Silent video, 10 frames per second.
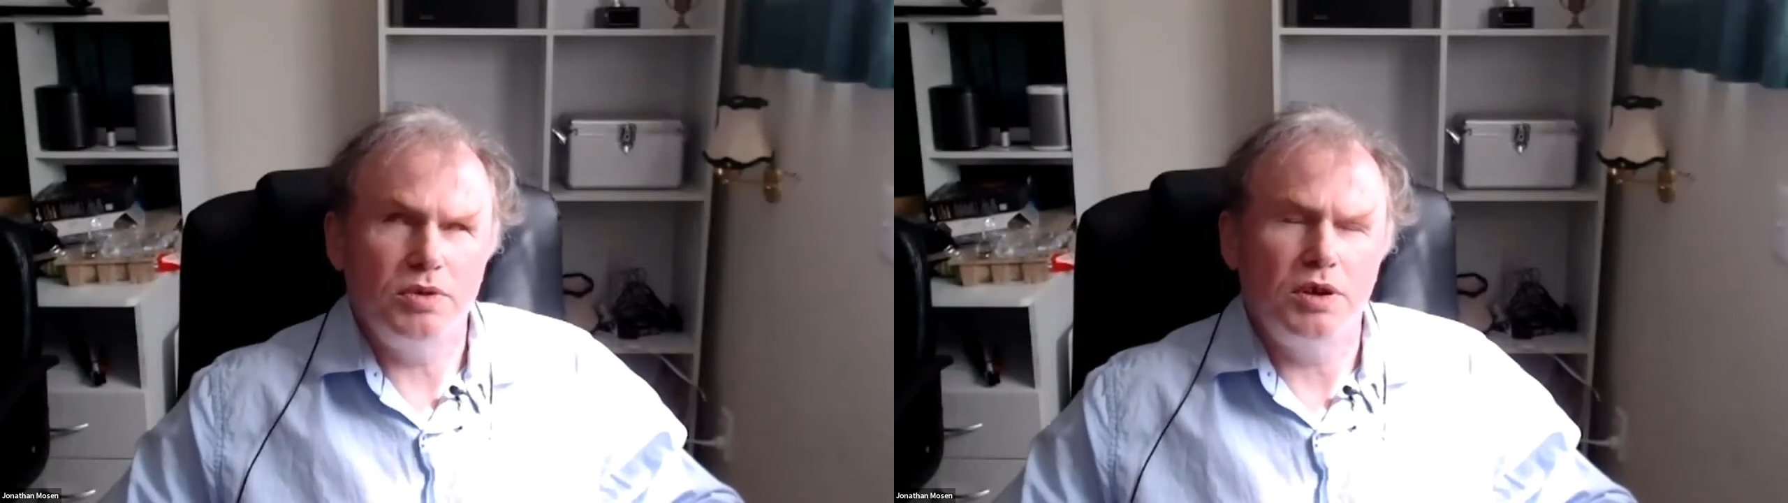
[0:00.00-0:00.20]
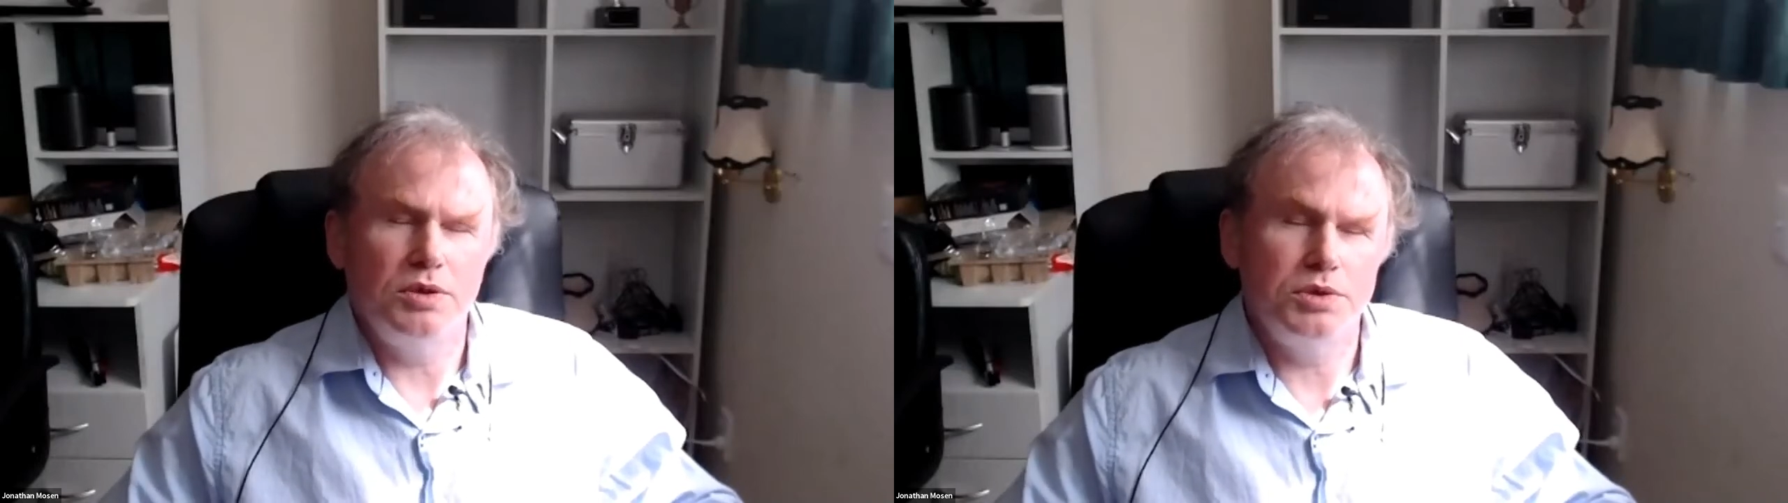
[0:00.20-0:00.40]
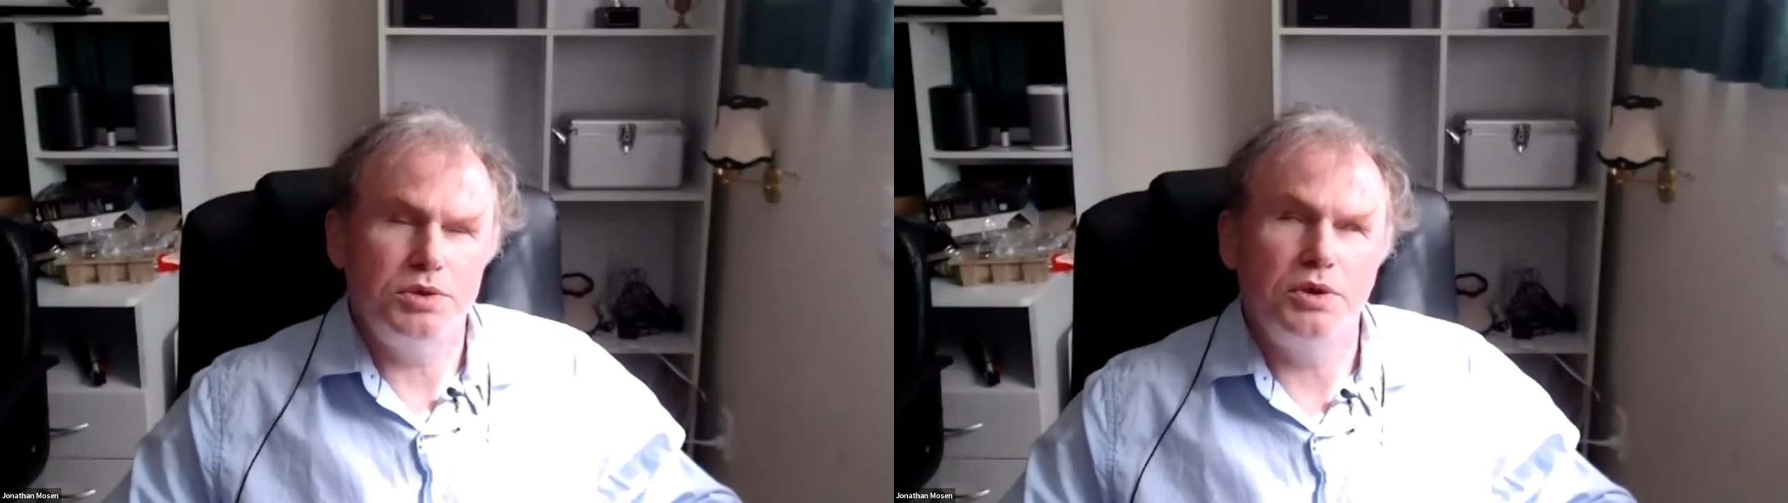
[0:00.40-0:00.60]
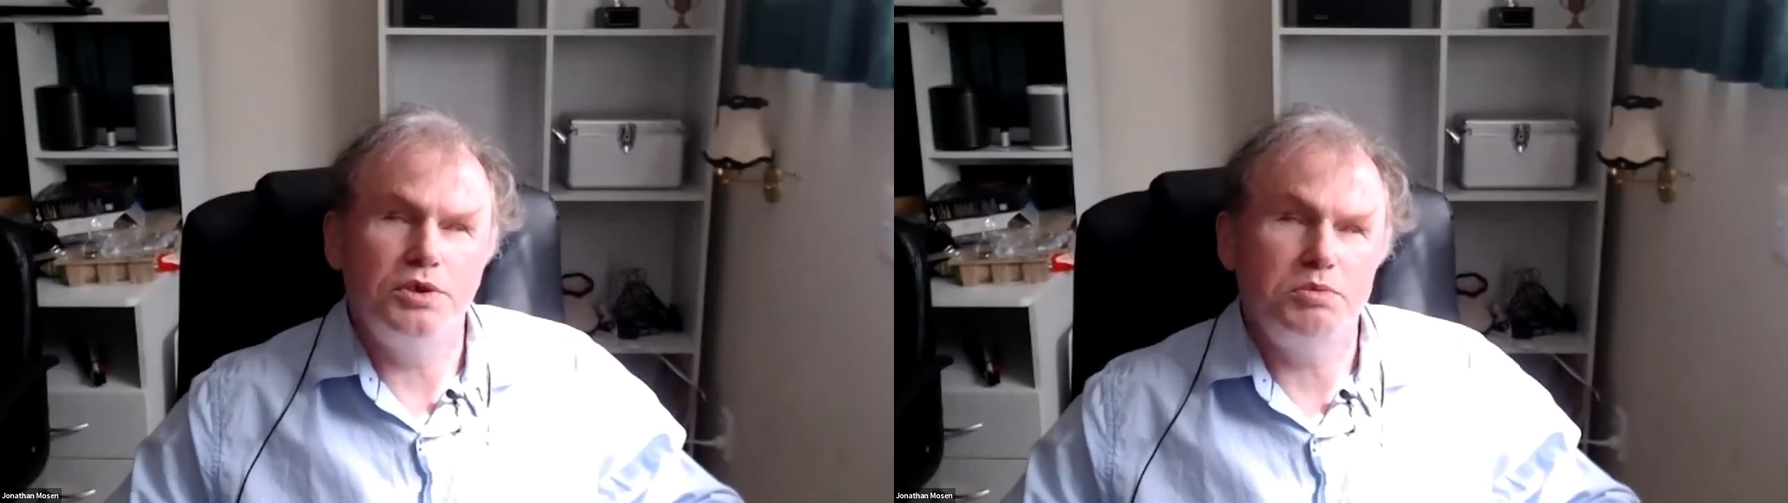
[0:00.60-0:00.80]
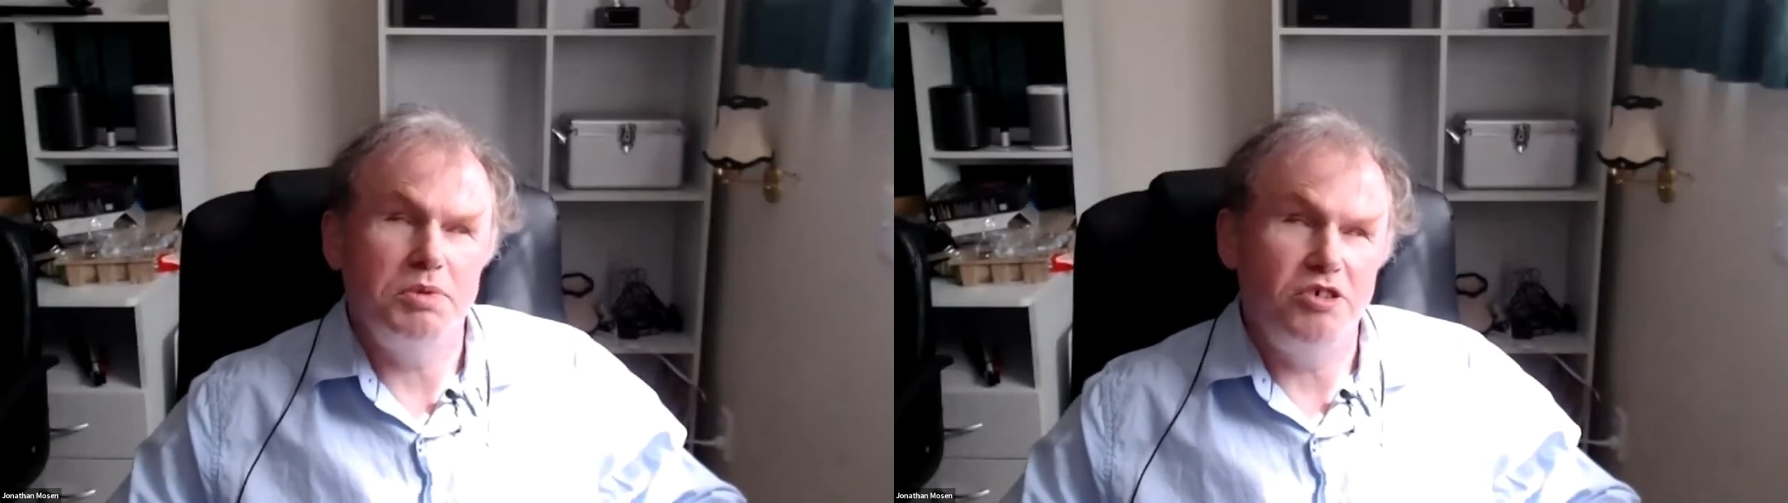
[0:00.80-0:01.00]

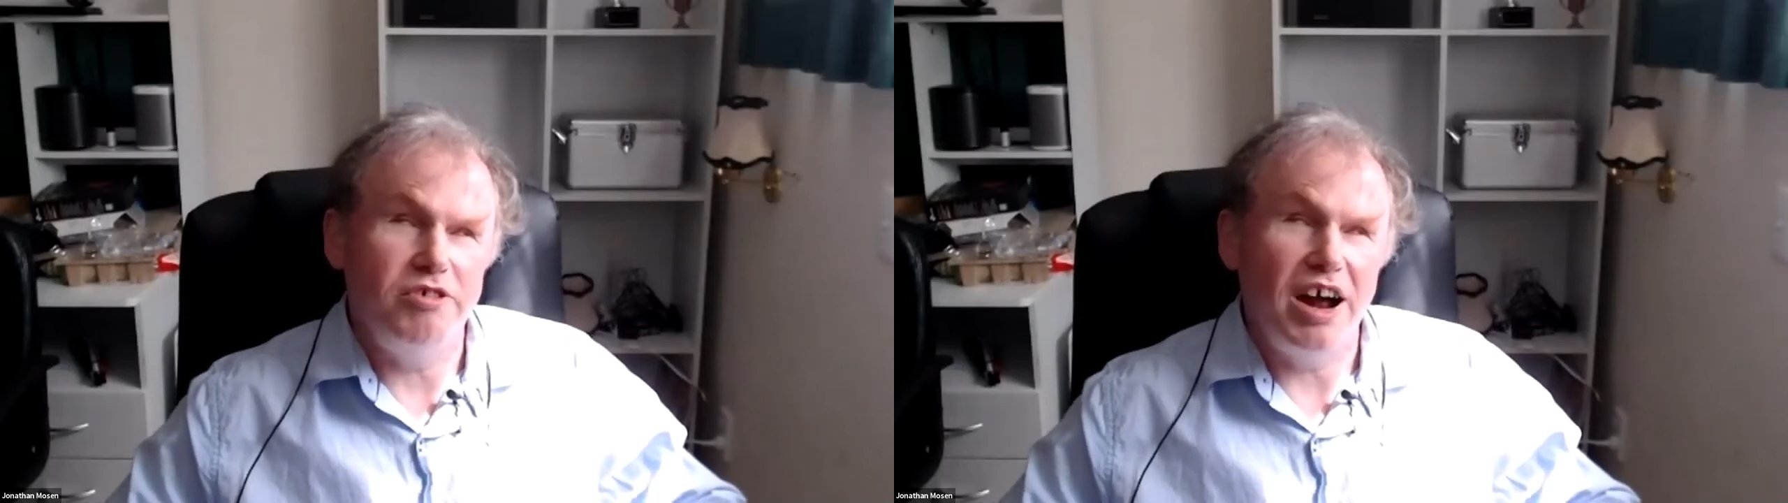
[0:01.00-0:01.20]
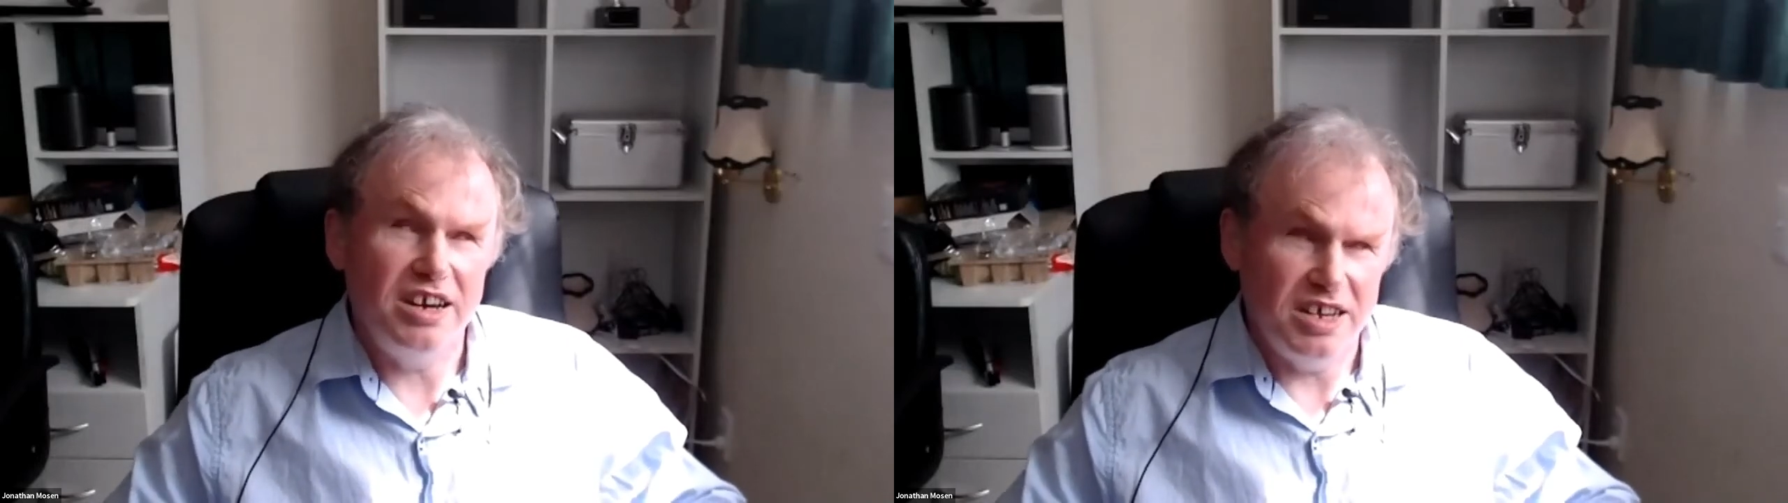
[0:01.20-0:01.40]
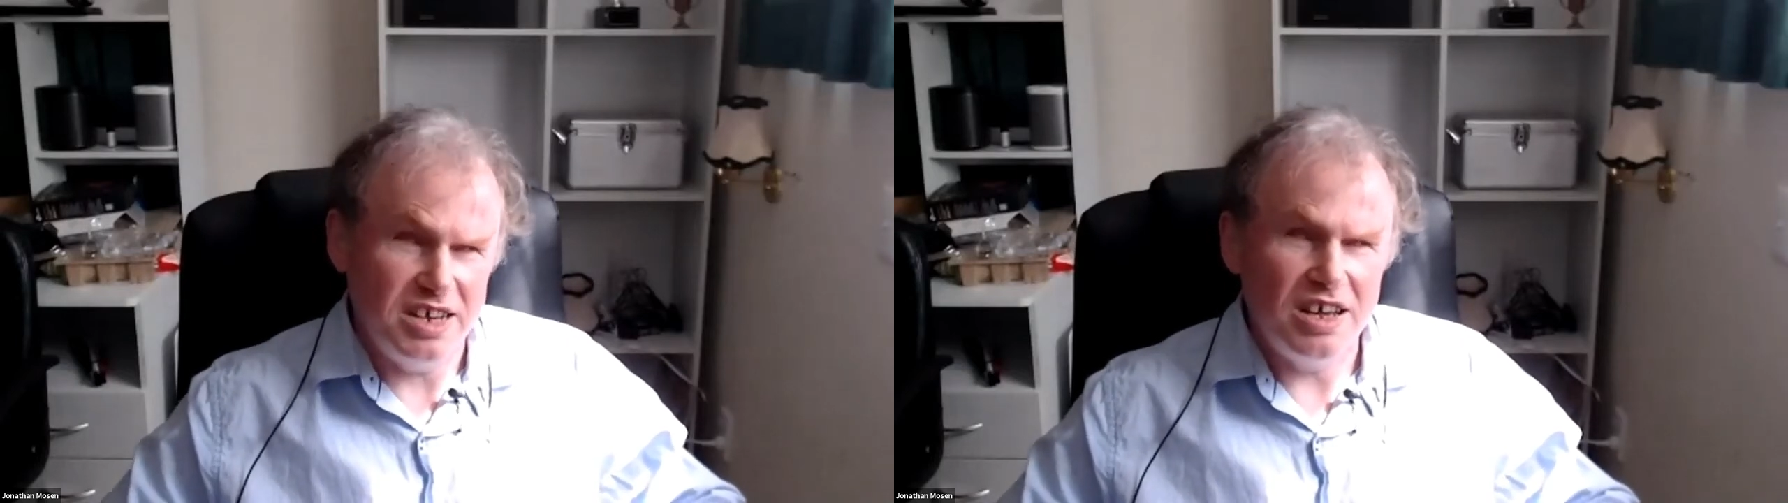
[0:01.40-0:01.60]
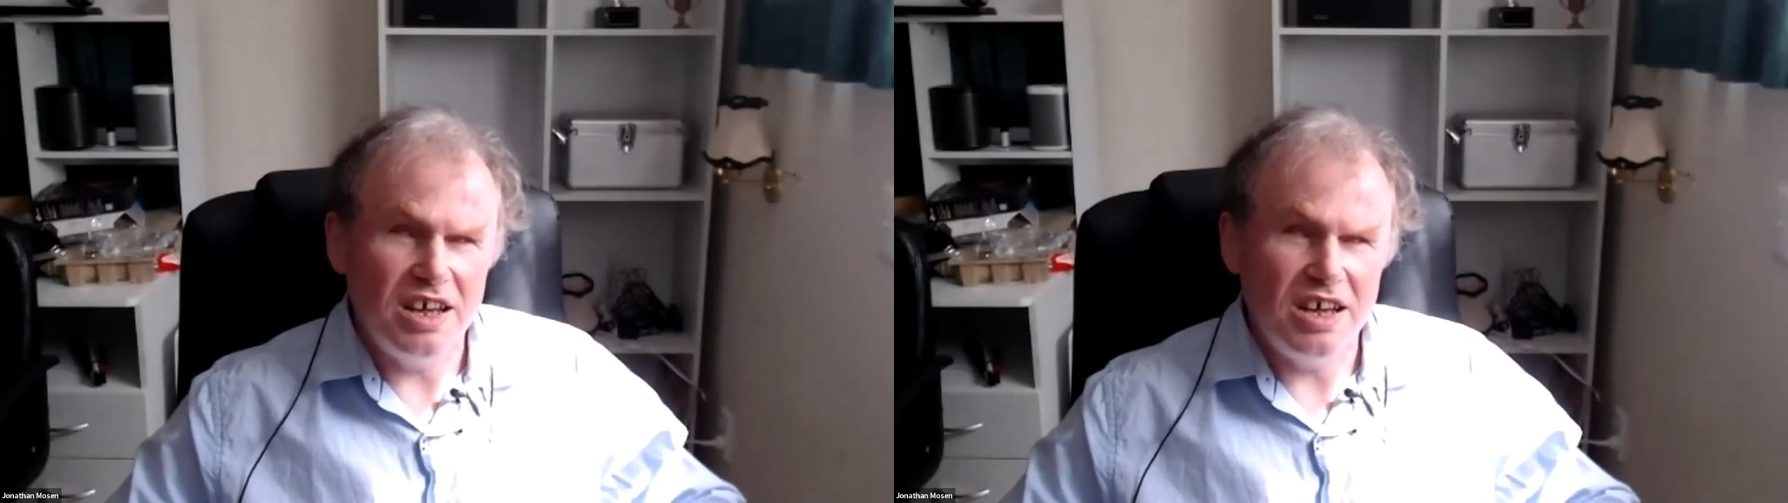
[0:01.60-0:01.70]
concerns me greatly